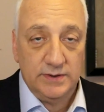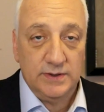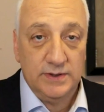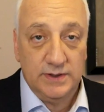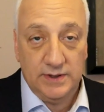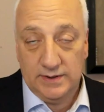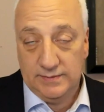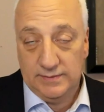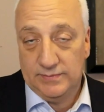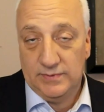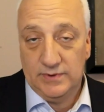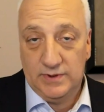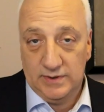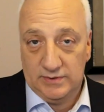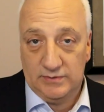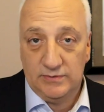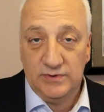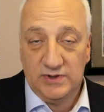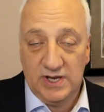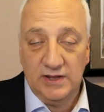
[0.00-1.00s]
the
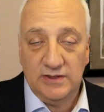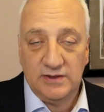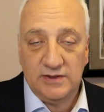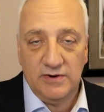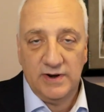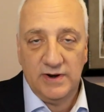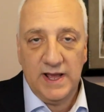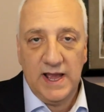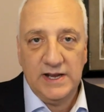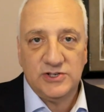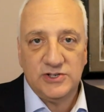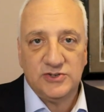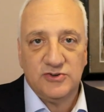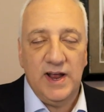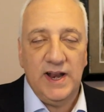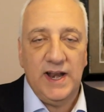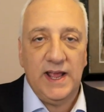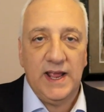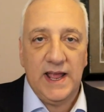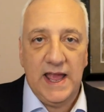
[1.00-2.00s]
the T thirty eight
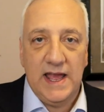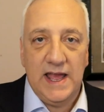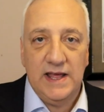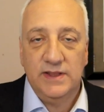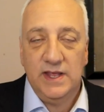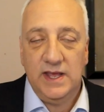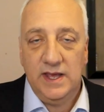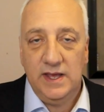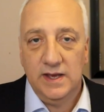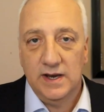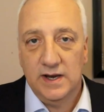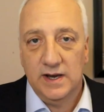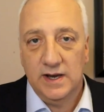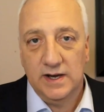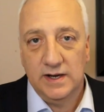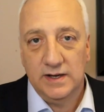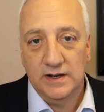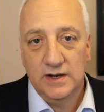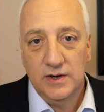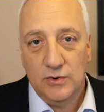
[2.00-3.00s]
training, and the
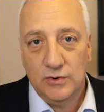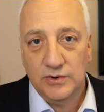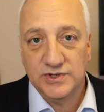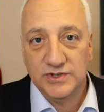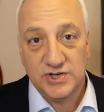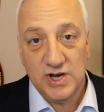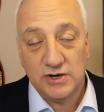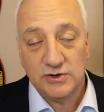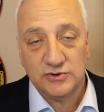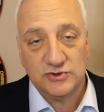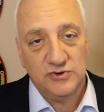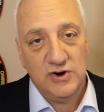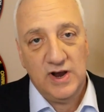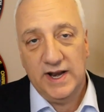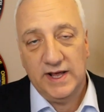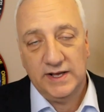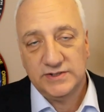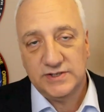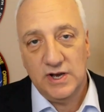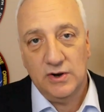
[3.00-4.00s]
uh, or the shuttle
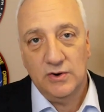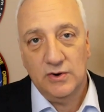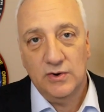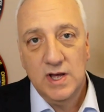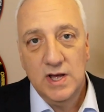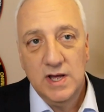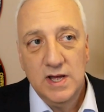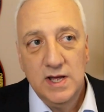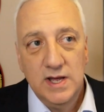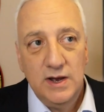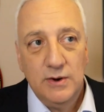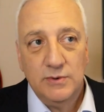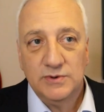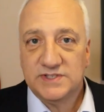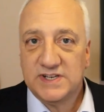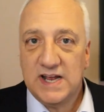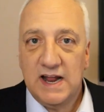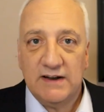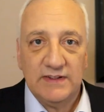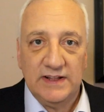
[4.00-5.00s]
training. So it
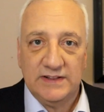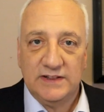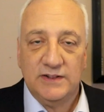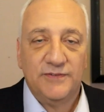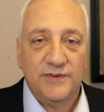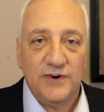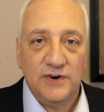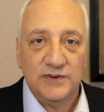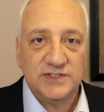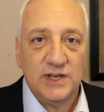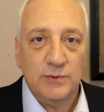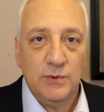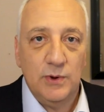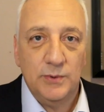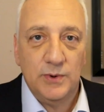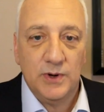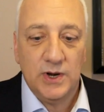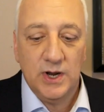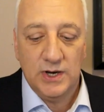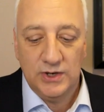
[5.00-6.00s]
was kind of like the first thing we
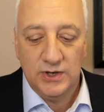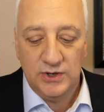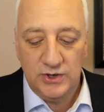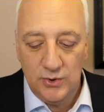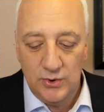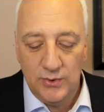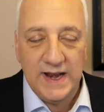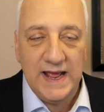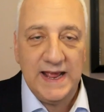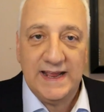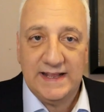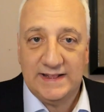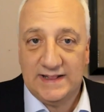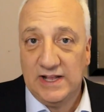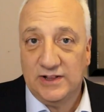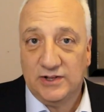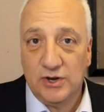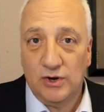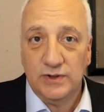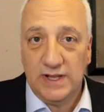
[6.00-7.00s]
were going to do. And they they,
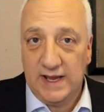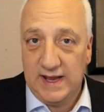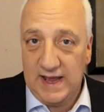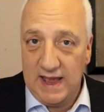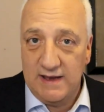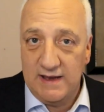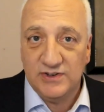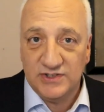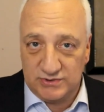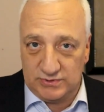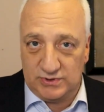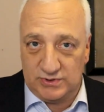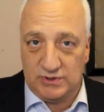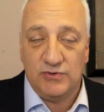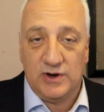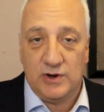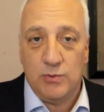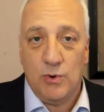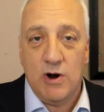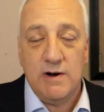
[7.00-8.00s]
told, they gave us the
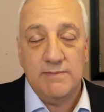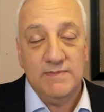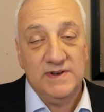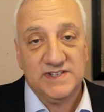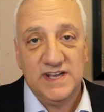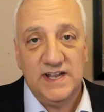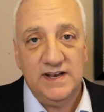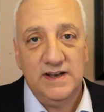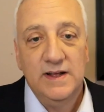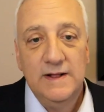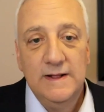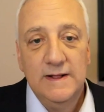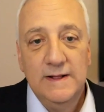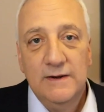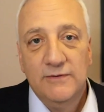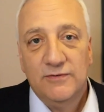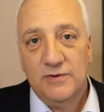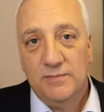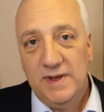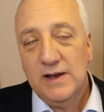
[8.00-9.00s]
requirements, and
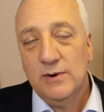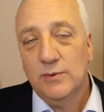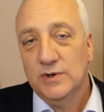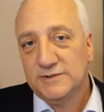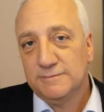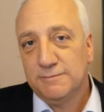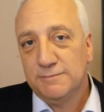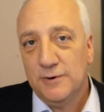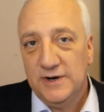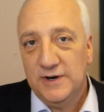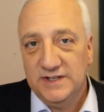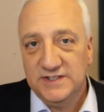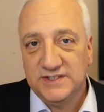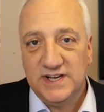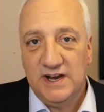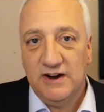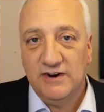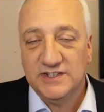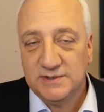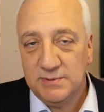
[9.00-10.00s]
for me, it was pretty
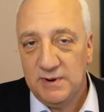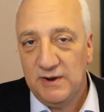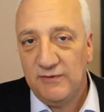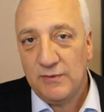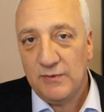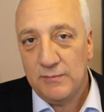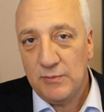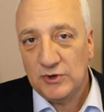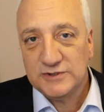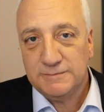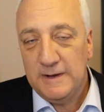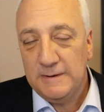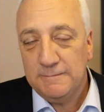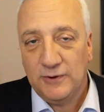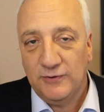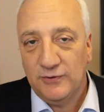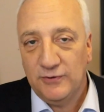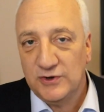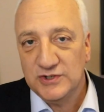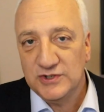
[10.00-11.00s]
serious. I mean, for most
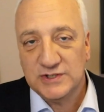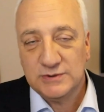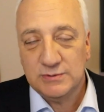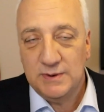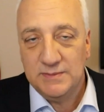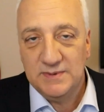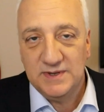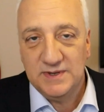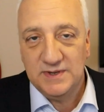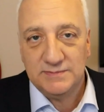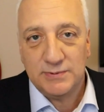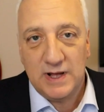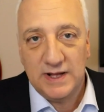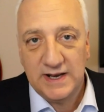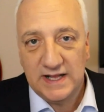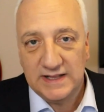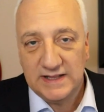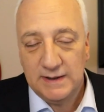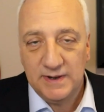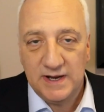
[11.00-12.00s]
people who can swim, it's probably
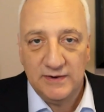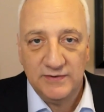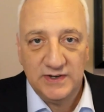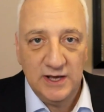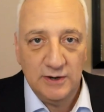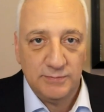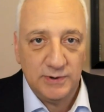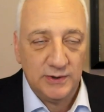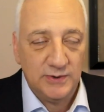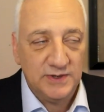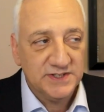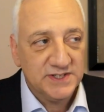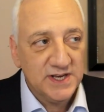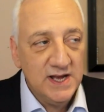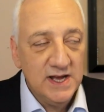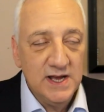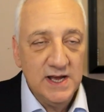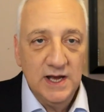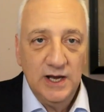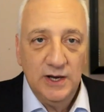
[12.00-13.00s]
not that big of a deal, but it was it
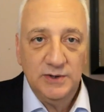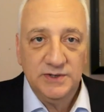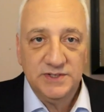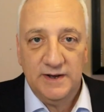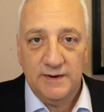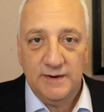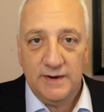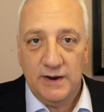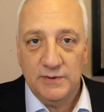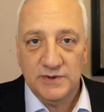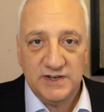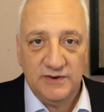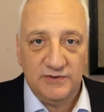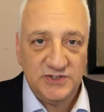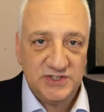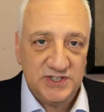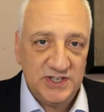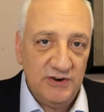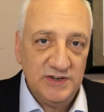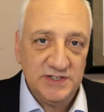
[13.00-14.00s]
was a it was
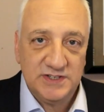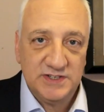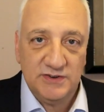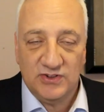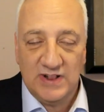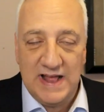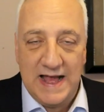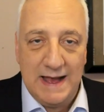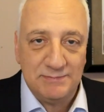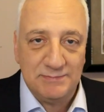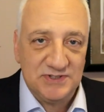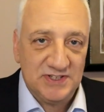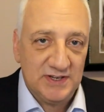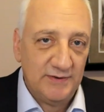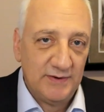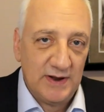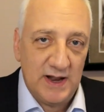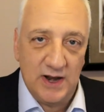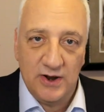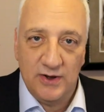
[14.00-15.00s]
a series of laps.
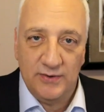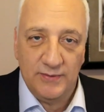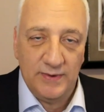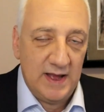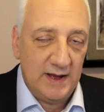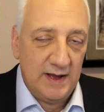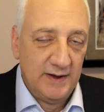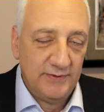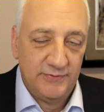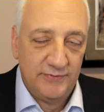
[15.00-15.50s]
I don't know,